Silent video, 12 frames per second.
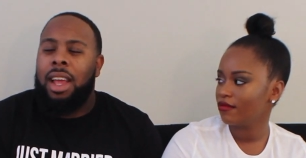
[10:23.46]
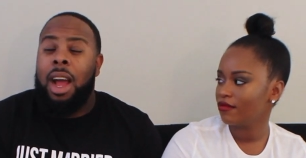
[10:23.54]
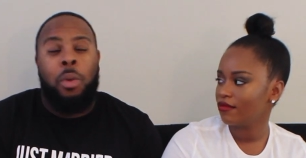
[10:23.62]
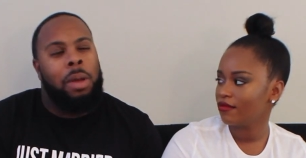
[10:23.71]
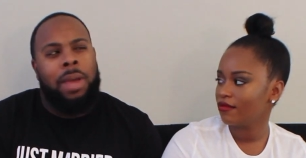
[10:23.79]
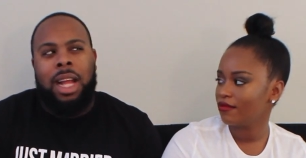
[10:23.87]

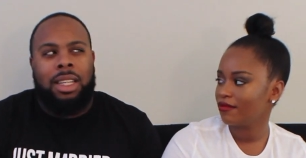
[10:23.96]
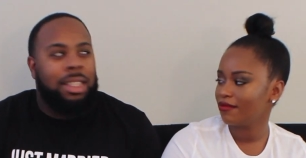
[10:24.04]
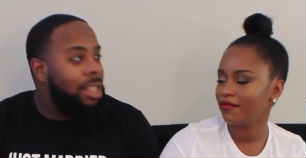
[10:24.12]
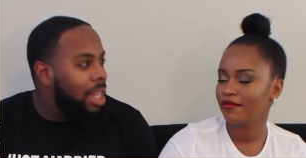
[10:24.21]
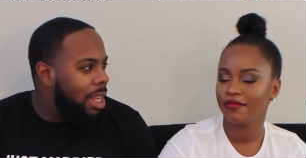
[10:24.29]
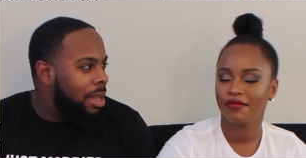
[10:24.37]
Speaker 1: I went back to
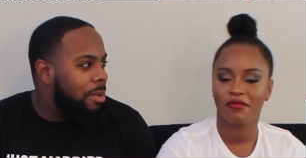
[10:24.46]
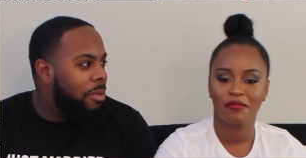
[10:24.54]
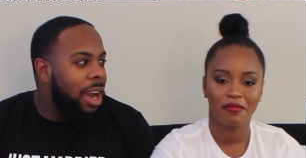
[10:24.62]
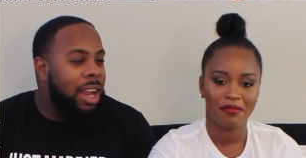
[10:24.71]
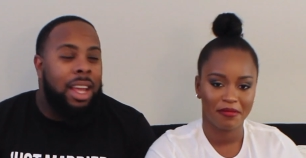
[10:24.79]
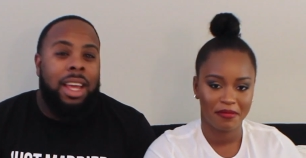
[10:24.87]
sleep,
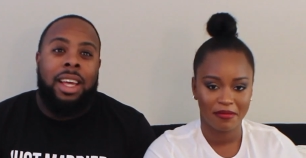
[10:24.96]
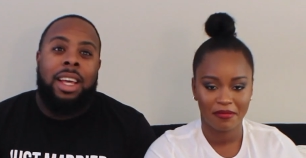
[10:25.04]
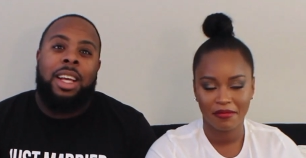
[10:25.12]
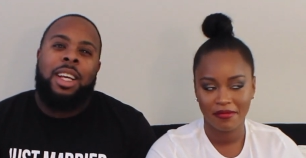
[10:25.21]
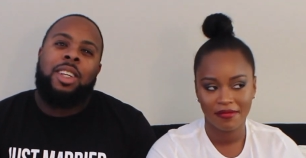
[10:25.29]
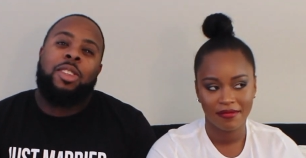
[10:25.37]
right?
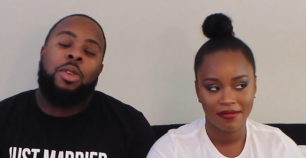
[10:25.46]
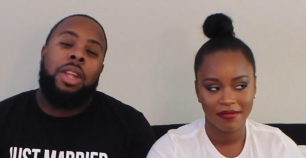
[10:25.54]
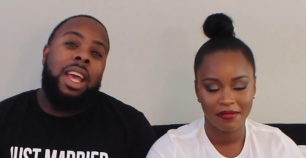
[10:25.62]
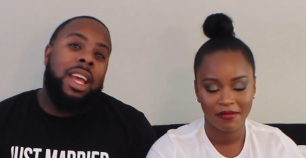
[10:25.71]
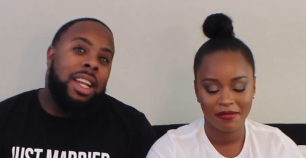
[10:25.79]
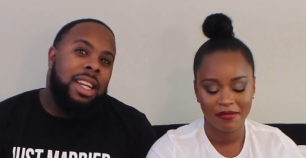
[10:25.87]
So
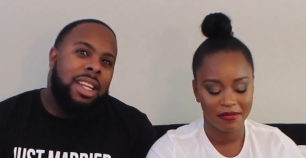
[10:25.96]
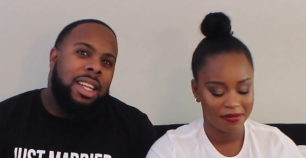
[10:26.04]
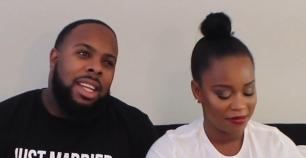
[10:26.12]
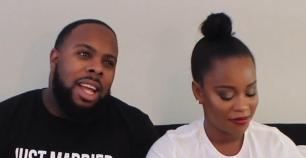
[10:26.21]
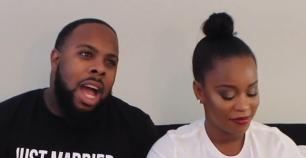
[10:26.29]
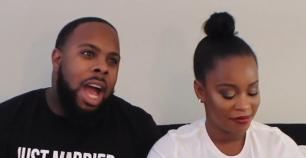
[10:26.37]
then,
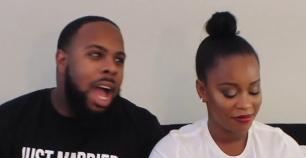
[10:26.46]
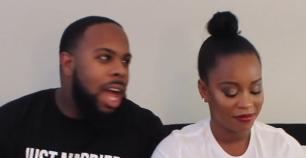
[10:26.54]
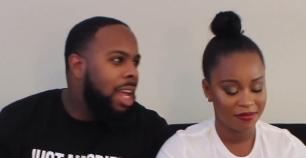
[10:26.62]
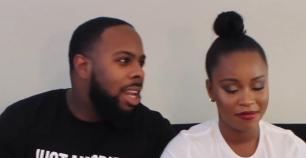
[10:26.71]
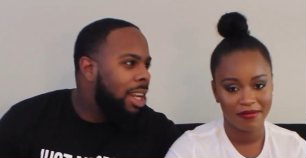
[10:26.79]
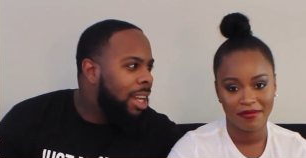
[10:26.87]

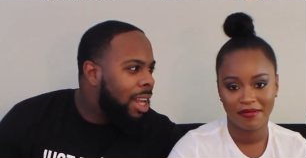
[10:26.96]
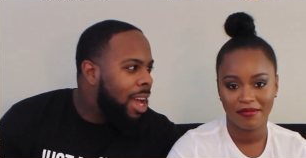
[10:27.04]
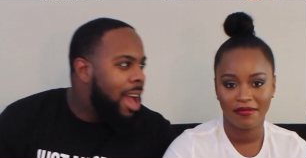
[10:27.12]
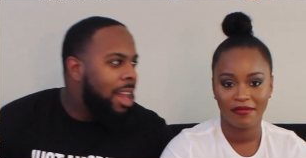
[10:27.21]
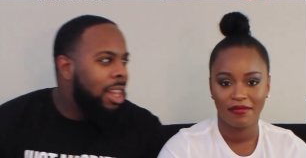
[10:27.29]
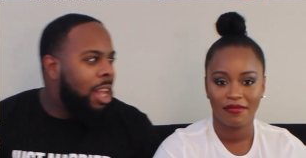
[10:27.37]

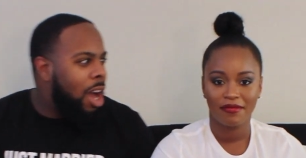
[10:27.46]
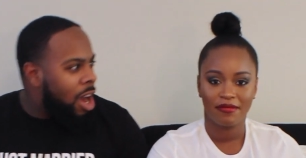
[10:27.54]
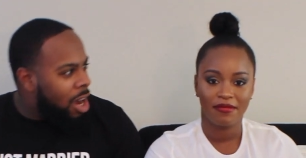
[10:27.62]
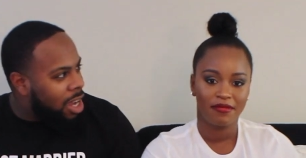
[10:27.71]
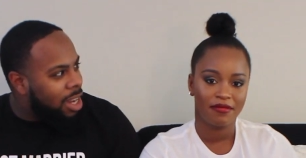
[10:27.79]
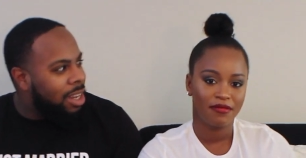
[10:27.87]

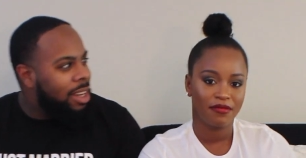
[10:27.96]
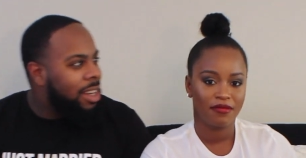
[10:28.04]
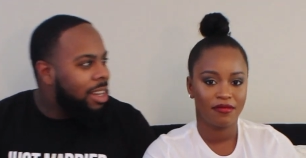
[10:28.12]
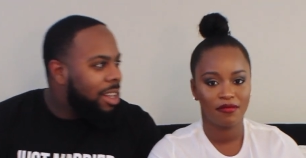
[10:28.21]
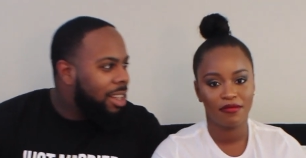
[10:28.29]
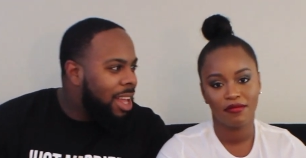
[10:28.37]
Lon,
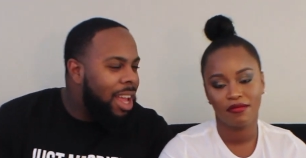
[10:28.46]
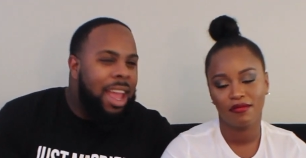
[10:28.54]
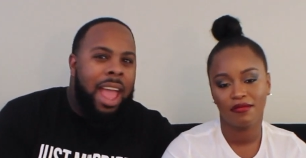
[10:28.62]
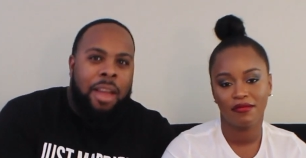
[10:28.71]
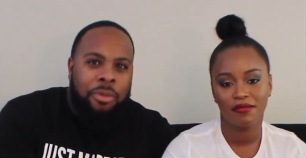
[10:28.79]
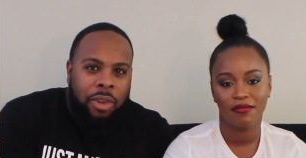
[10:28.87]
like,
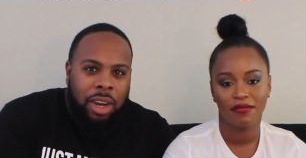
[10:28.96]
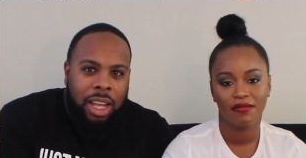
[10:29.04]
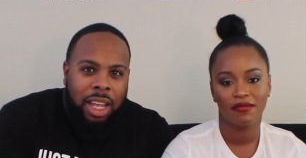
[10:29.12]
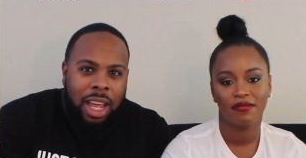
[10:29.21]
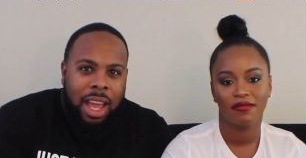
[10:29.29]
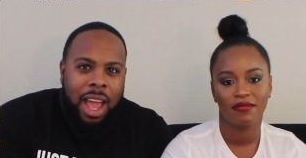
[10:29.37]

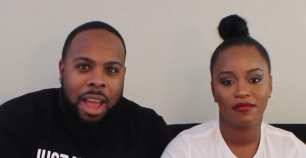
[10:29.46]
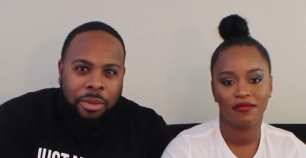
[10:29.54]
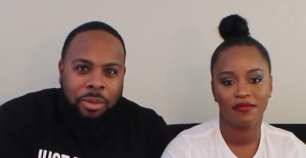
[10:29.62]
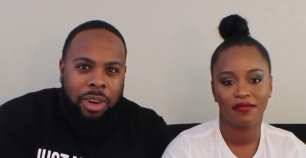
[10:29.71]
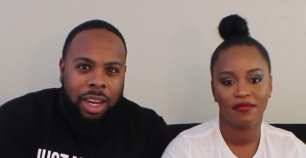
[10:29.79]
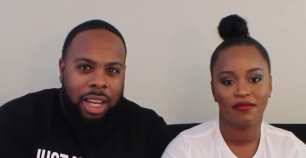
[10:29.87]
Henry,
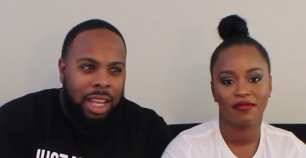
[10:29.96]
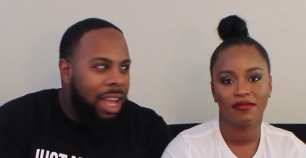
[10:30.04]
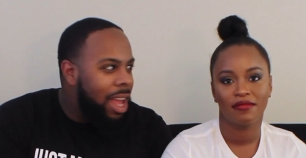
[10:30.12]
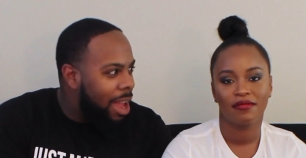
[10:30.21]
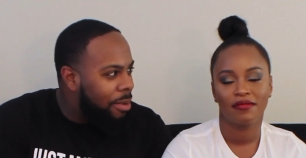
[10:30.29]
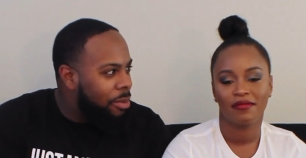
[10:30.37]
Henry,
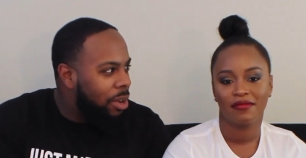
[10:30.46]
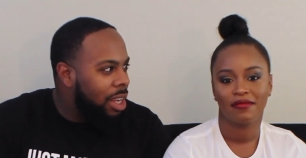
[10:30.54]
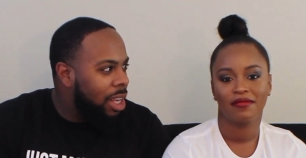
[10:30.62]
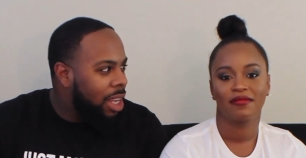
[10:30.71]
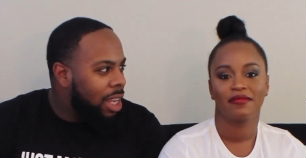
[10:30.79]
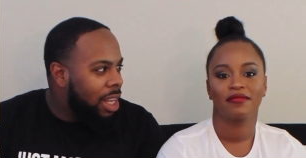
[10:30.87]

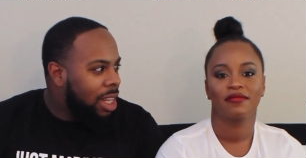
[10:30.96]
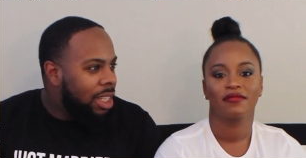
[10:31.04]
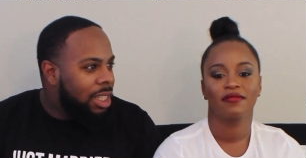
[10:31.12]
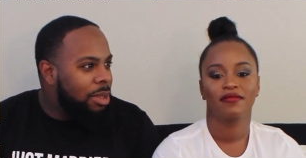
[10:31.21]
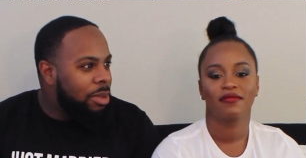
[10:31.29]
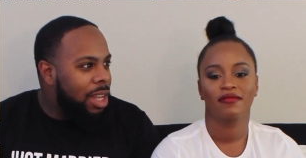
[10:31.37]
Henry,
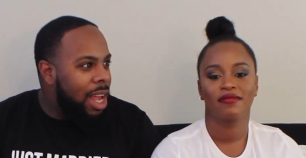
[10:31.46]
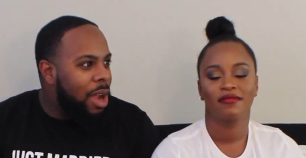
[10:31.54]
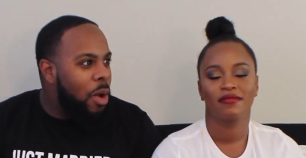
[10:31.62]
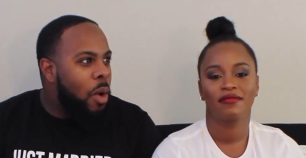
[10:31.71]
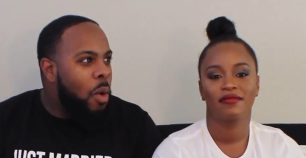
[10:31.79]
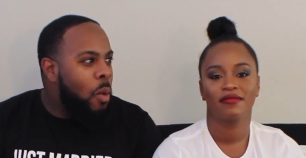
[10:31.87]
she was like,
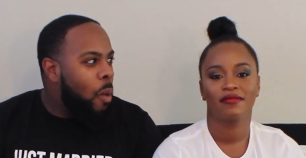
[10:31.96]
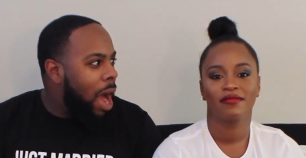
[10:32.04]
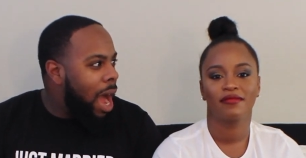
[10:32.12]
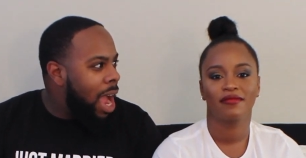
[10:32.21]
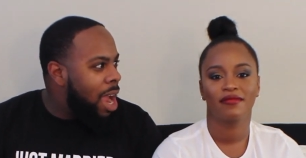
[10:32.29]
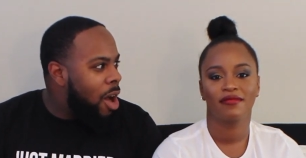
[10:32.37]

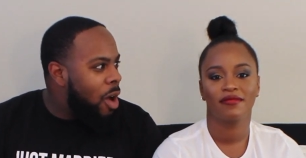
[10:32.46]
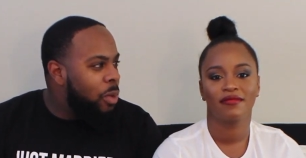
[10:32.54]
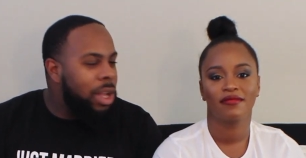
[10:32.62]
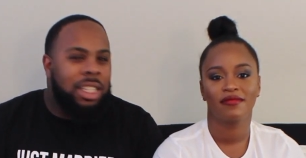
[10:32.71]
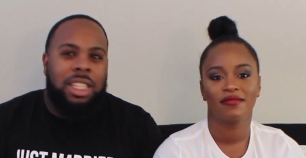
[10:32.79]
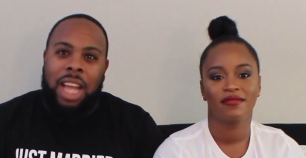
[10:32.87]
why are
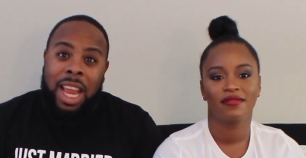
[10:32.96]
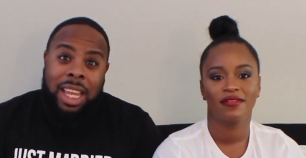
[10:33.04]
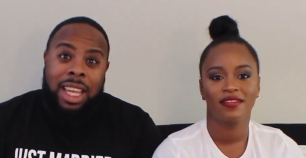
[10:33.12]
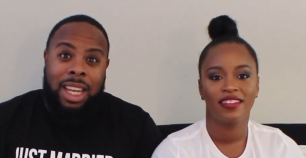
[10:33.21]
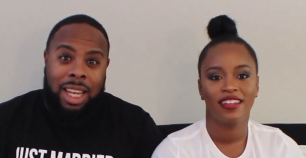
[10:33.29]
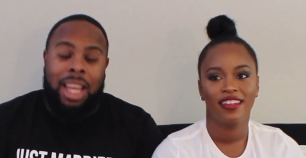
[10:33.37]
we
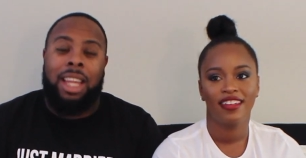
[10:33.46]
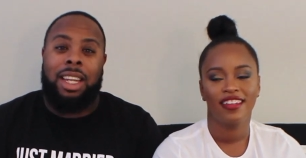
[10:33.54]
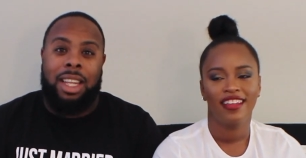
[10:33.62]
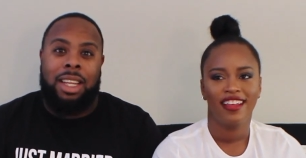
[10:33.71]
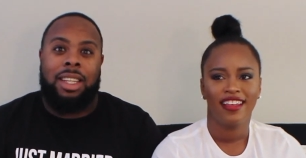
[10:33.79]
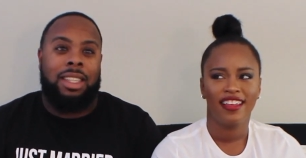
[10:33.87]
shaking like
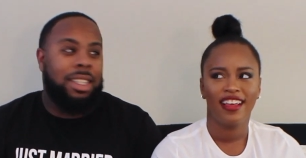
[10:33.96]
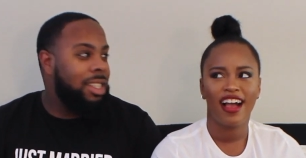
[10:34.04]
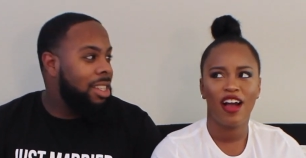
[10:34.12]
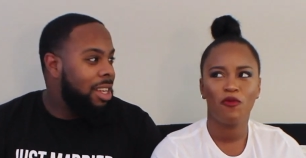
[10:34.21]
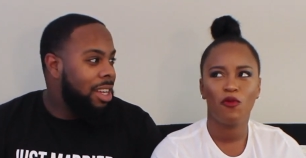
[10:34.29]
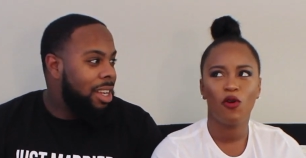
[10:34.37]
this?
Speaker 2: Yeah,
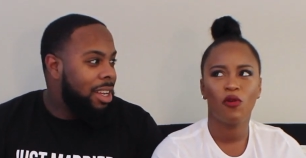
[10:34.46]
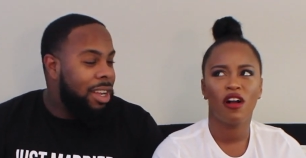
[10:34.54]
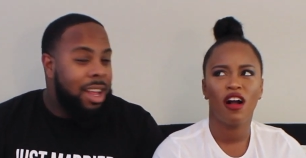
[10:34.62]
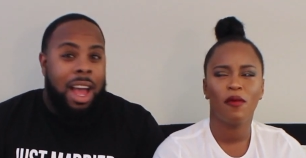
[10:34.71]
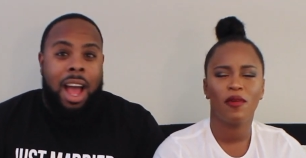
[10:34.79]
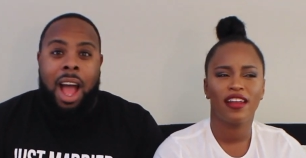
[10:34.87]
I woke
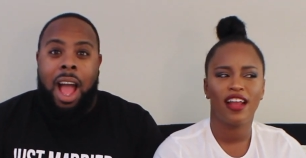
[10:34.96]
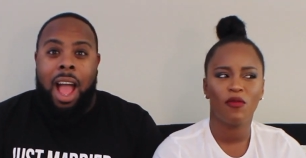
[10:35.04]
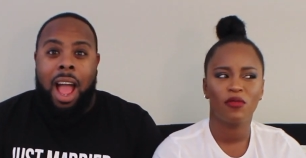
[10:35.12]
up and